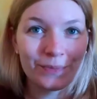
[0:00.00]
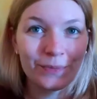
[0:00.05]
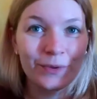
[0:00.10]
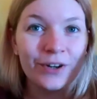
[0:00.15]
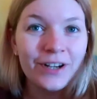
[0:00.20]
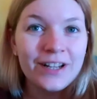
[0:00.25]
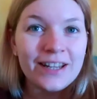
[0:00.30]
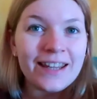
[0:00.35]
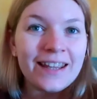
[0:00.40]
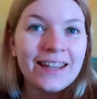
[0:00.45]

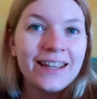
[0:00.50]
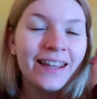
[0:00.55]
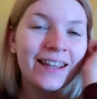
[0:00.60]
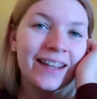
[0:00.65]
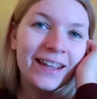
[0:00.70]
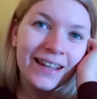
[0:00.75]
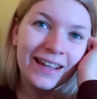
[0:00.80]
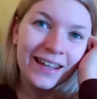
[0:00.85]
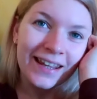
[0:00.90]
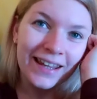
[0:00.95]
morning.
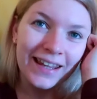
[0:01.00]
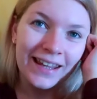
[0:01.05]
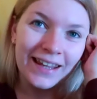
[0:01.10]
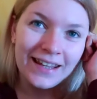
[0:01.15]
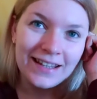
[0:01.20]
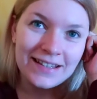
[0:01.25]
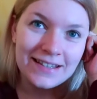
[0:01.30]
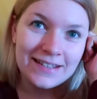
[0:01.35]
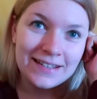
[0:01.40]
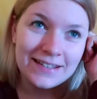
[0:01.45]

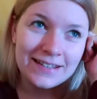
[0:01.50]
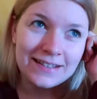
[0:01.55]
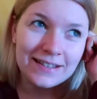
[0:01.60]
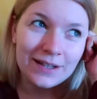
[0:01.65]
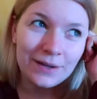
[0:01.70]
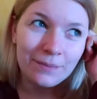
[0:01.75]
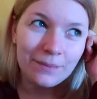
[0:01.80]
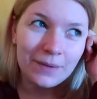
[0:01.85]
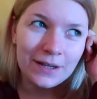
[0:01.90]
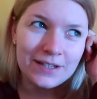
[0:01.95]
It's
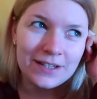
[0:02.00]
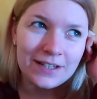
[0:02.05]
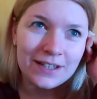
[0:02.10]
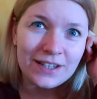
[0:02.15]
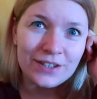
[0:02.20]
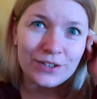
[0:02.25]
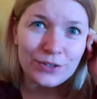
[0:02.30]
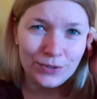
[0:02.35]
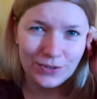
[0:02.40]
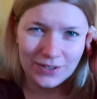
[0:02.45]

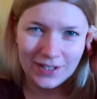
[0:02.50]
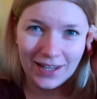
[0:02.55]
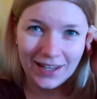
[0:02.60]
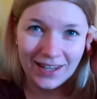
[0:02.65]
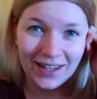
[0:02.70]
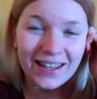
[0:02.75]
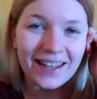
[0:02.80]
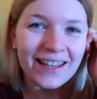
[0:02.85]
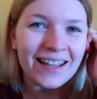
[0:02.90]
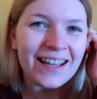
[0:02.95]
Tuesday.
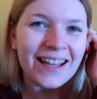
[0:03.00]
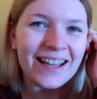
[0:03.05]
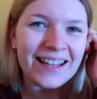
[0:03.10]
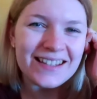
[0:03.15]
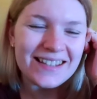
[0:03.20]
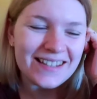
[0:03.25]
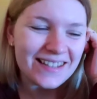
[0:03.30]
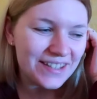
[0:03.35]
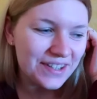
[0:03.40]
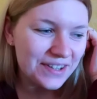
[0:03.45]

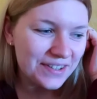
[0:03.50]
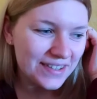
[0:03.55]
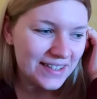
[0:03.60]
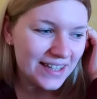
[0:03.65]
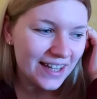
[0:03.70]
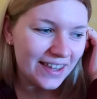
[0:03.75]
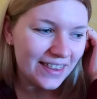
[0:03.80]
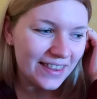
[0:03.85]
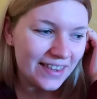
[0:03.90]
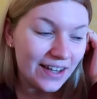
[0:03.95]
It's
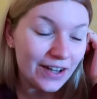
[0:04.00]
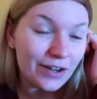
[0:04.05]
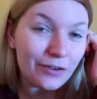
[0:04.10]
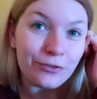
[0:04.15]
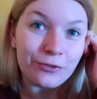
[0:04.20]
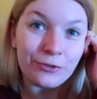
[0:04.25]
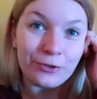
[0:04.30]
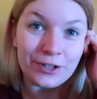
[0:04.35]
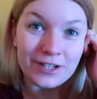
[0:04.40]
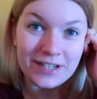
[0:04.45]
Tuesday the
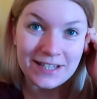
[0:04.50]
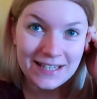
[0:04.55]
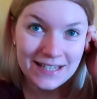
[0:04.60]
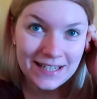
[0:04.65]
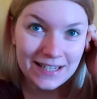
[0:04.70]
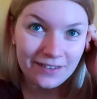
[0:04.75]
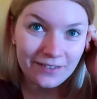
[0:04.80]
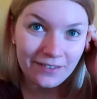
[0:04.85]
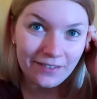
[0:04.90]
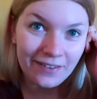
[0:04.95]

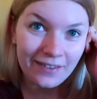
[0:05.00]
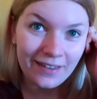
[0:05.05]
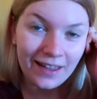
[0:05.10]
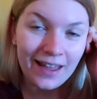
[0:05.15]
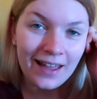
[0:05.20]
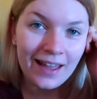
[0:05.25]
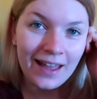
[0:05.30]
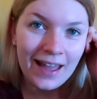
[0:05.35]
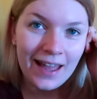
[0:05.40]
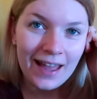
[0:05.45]
14th.
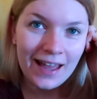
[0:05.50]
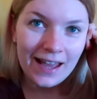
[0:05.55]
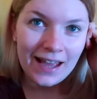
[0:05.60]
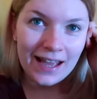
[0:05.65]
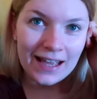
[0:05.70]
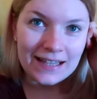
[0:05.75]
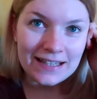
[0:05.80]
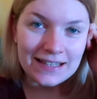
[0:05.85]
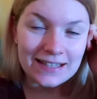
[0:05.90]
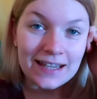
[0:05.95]

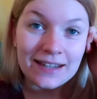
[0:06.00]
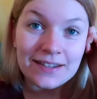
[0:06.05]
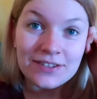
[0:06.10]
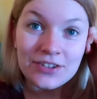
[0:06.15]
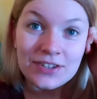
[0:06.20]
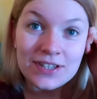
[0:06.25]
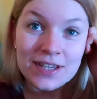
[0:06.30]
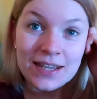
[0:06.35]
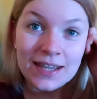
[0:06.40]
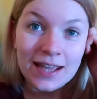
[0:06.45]
And
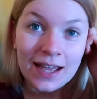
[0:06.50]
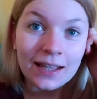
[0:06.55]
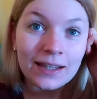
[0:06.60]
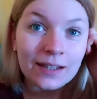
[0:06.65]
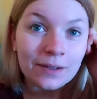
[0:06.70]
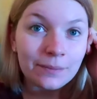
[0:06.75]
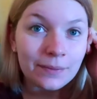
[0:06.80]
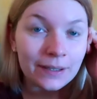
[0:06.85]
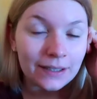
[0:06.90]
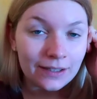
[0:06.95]
yesterday I
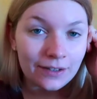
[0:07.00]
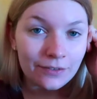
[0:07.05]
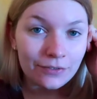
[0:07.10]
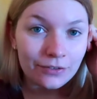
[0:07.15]
completely